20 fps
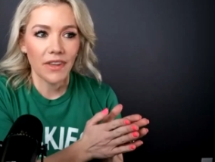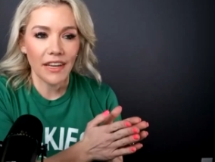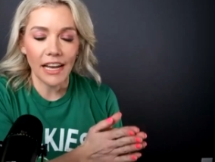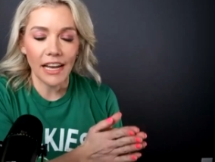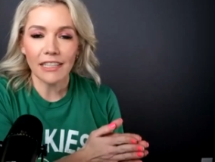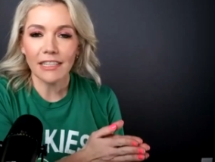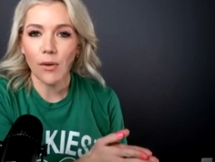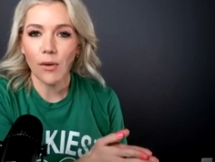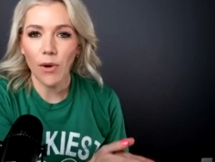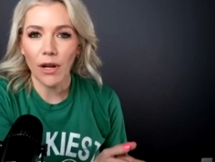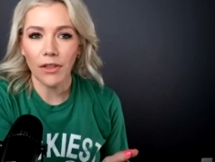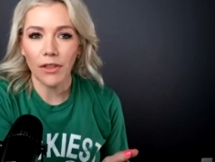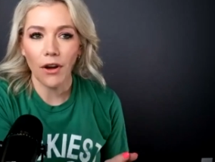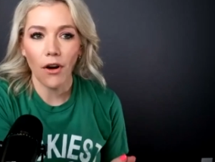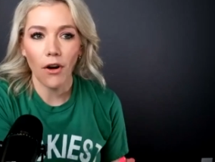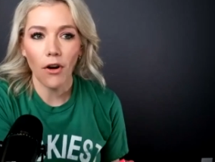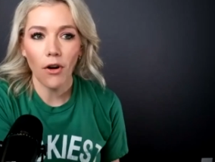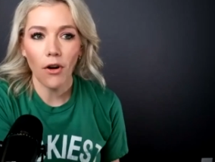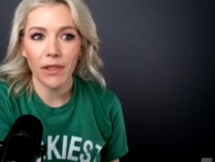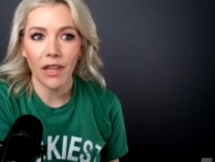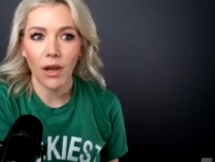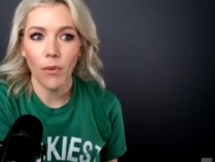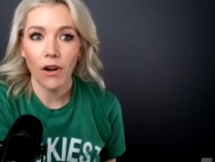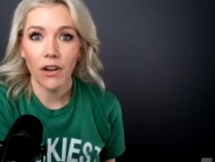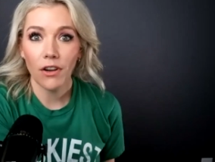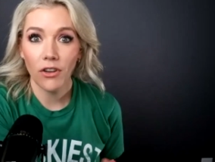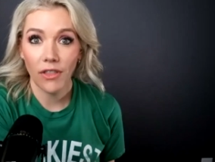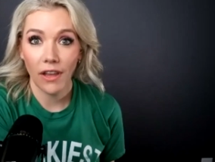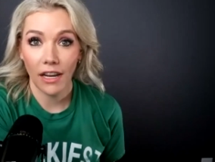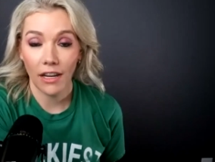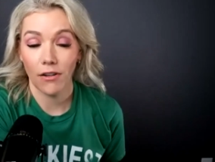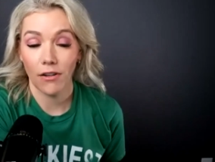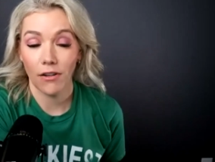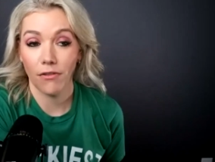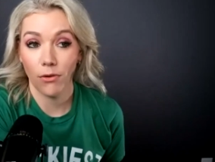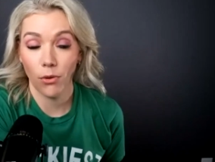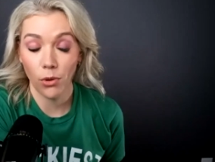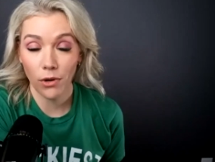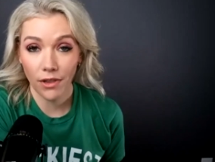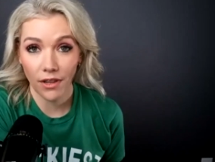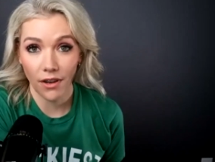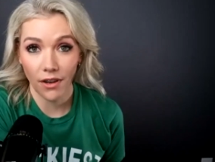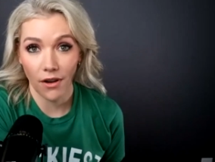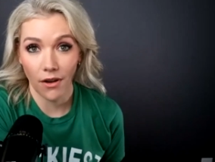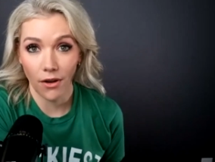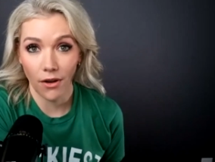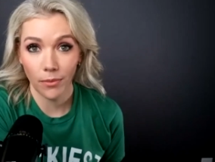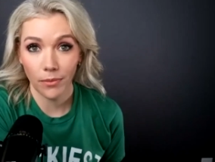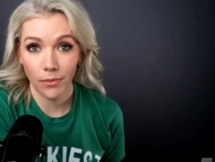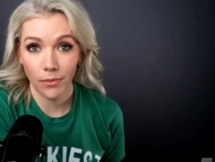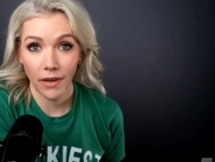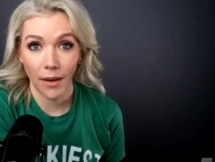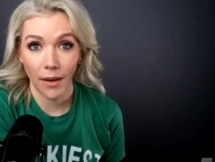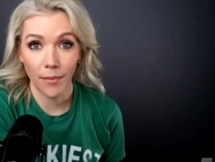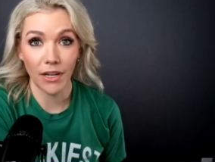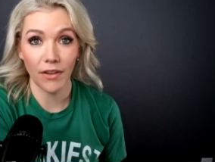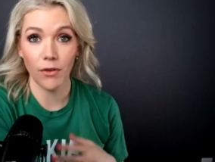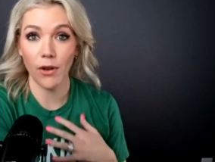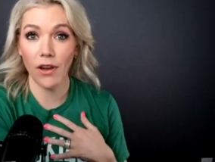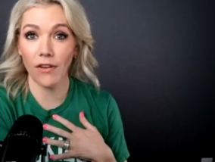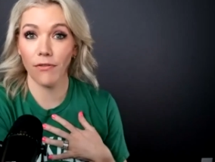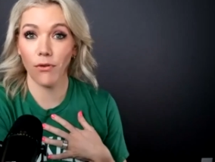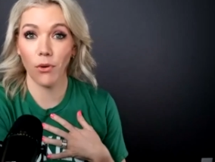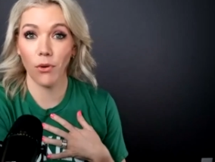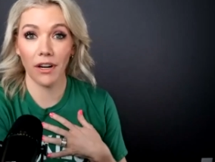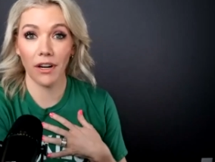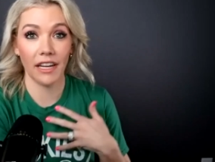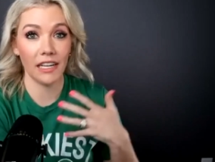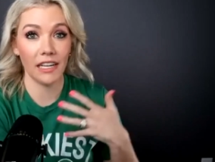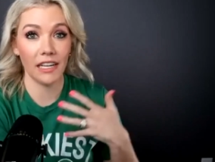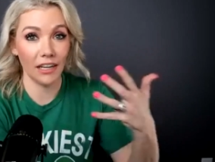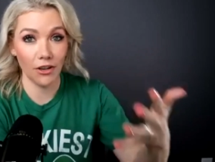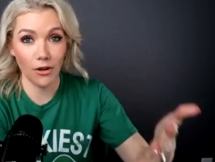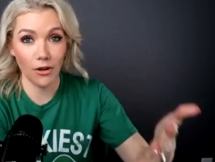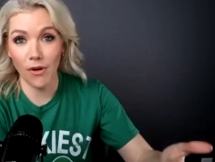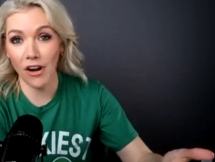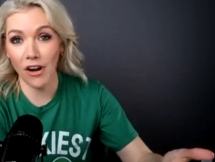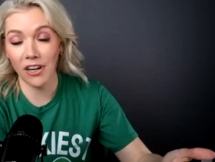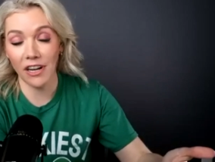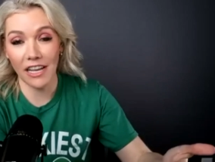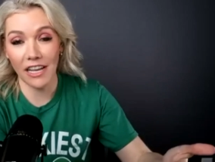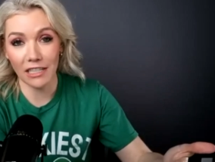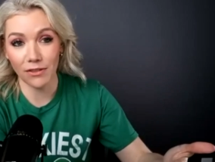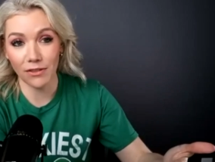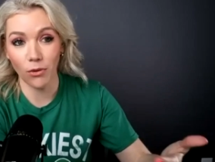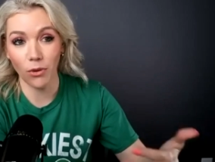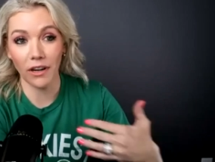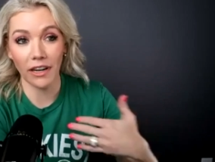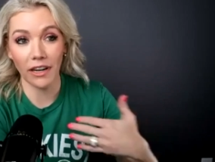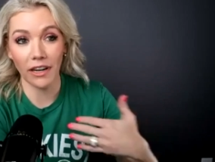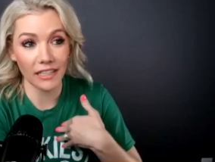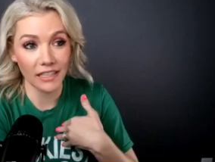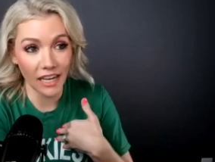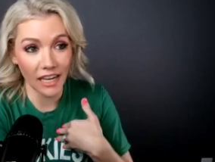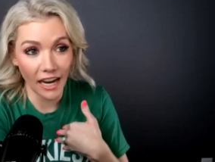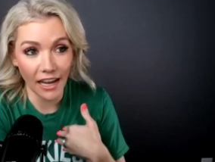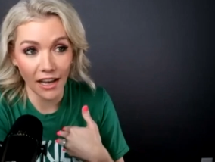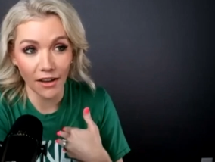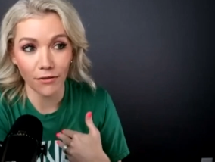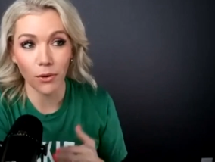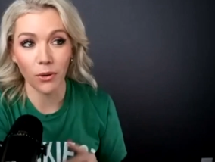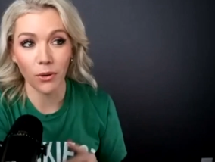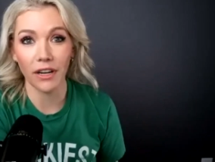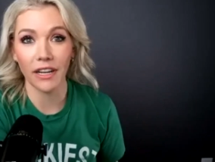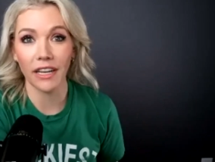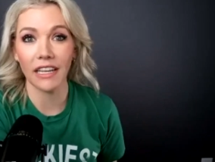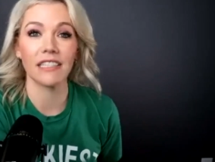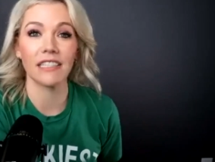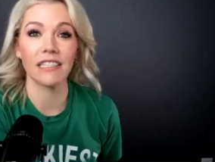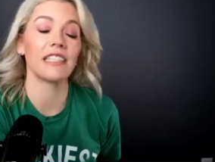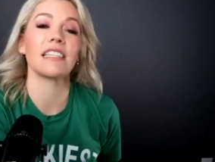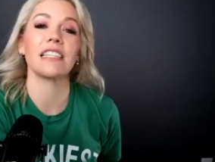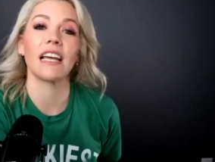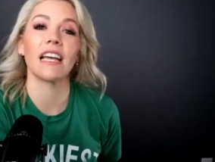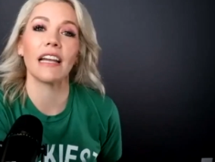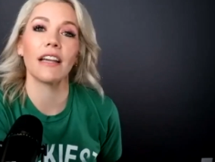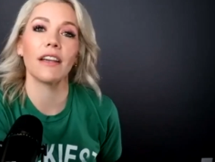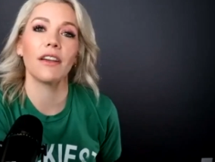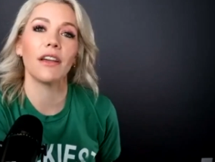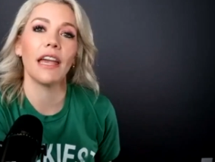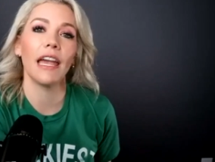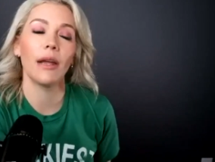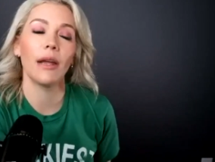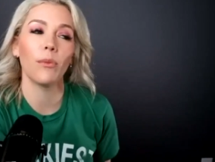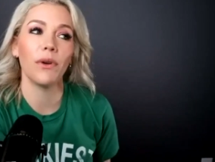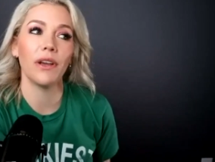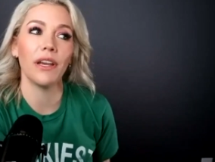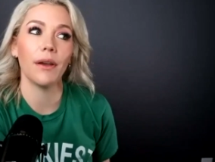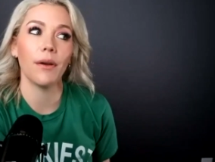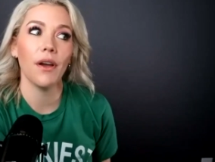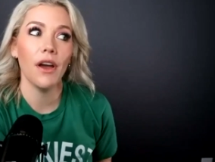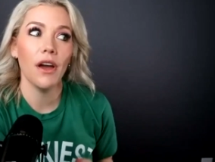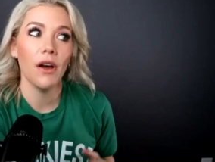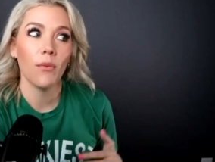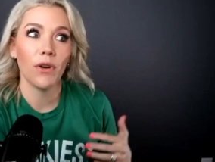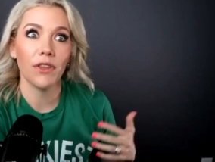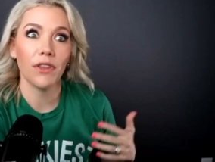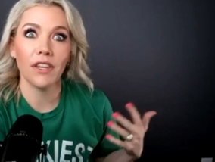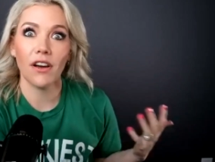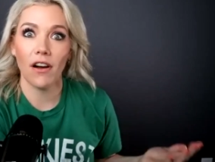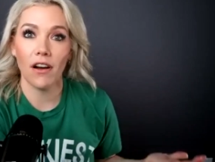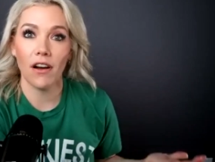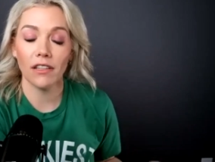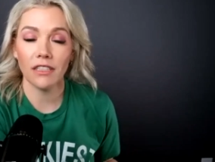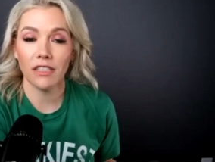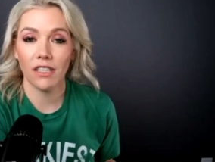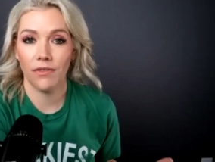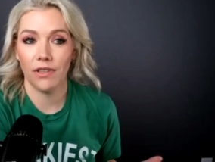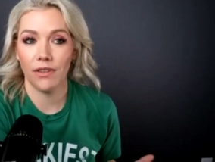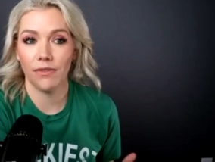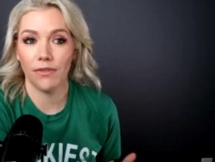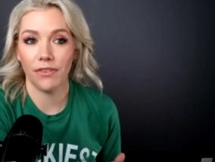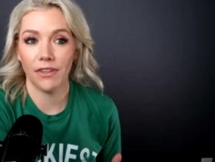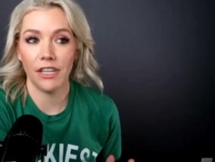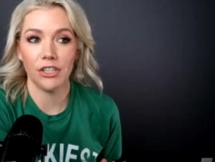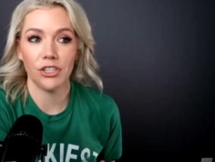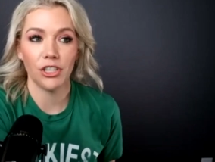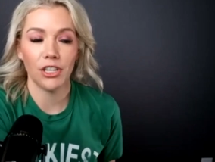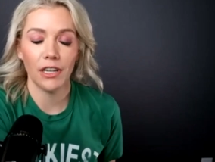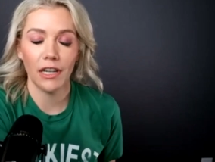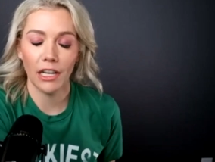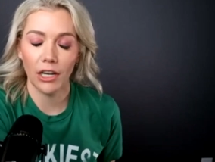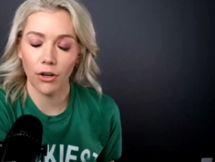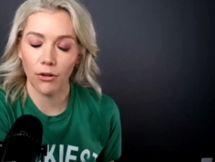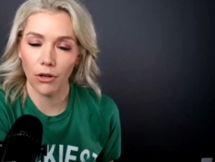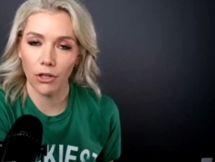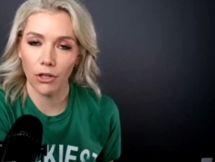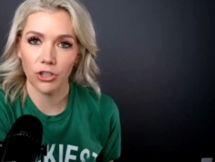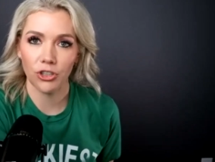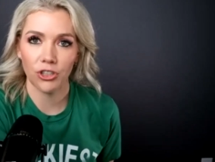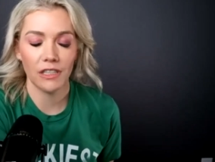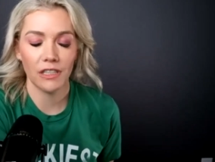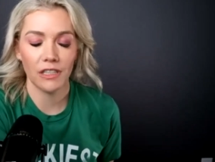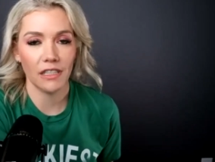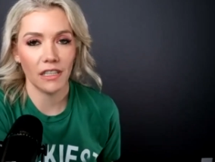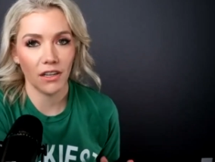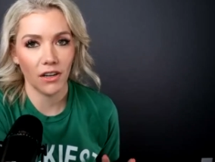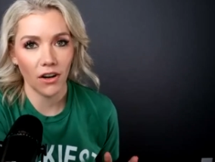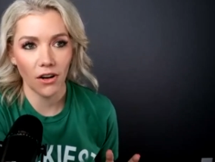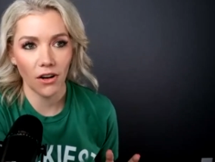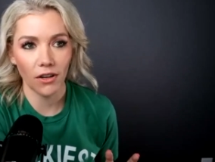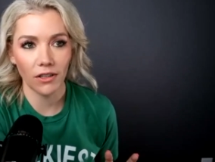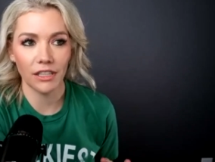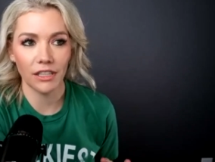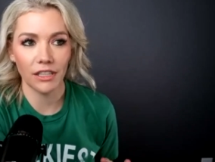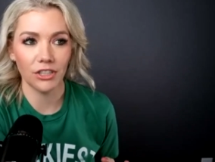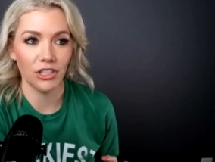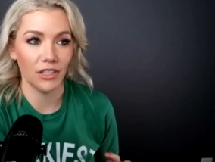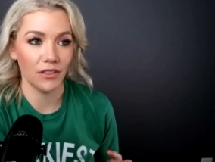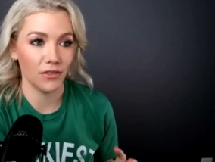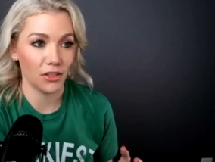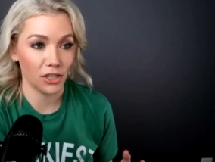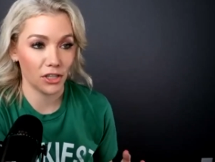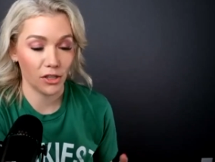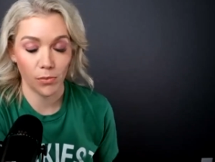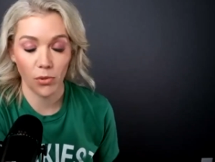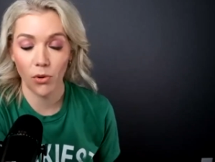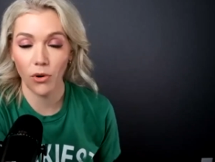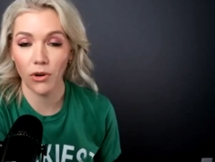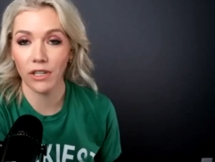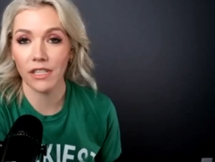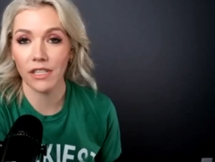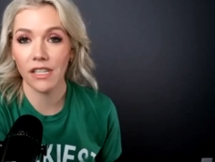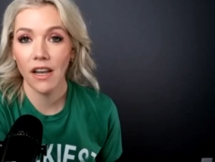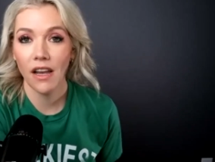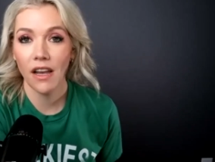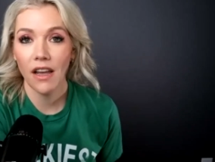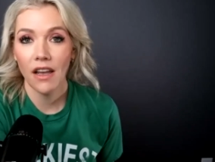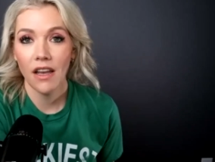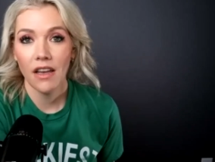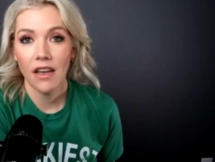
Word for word: yes they want the home but they want to know they can afford the home i mean if you have four kids i know marty has four kids i have four kids it's like can we with the cost of inflation and groceries and college and sports